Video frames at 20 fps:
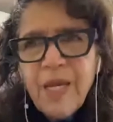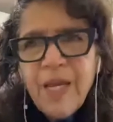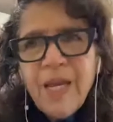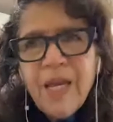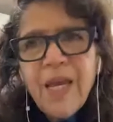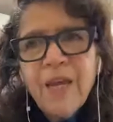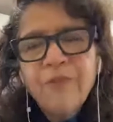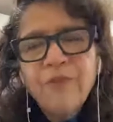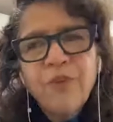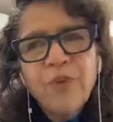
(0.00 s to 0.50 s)

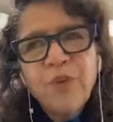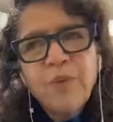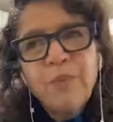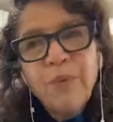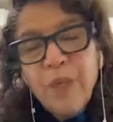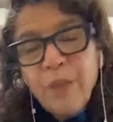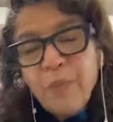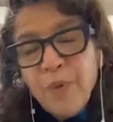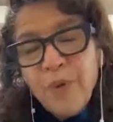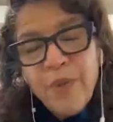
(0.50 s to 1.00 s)
And for the
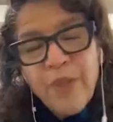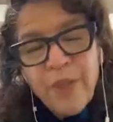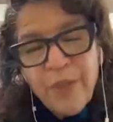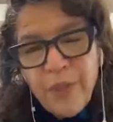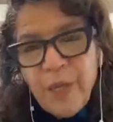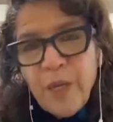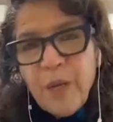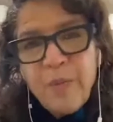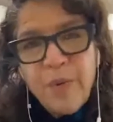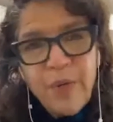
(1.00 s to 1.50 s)
people that think
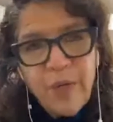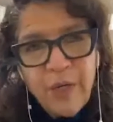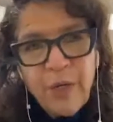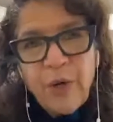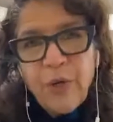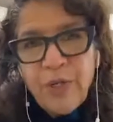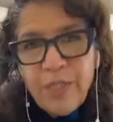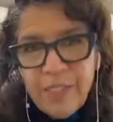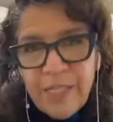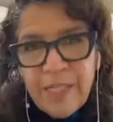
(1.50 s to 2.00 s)
about it on
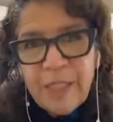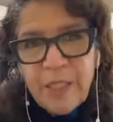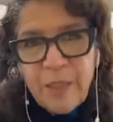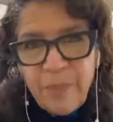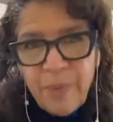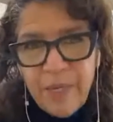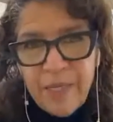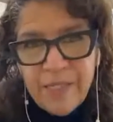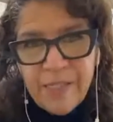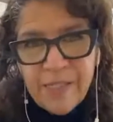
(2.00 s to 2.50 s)
a daily
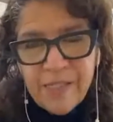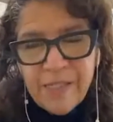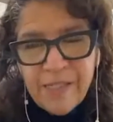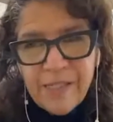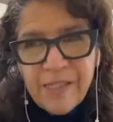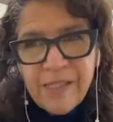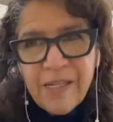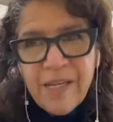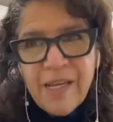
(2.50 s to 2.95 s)
basis,